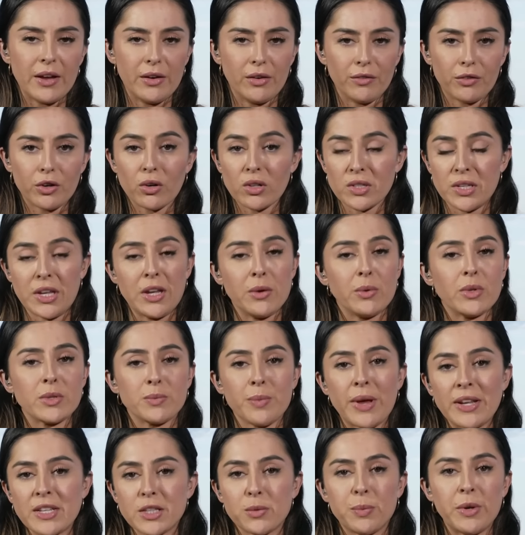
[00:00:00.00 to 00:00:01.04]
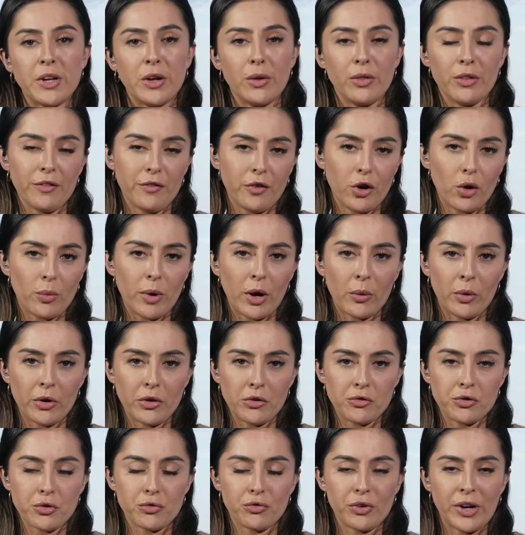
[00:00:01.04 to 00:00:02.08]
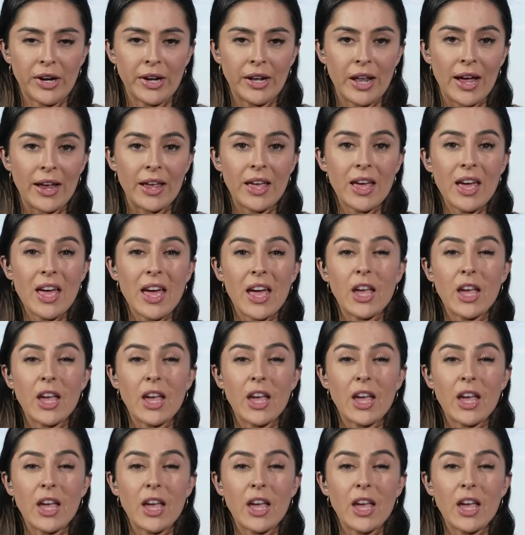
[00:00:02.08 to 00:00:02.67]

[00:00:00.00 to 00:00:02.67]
And of course, he was meant to be doing the 4x100 relay.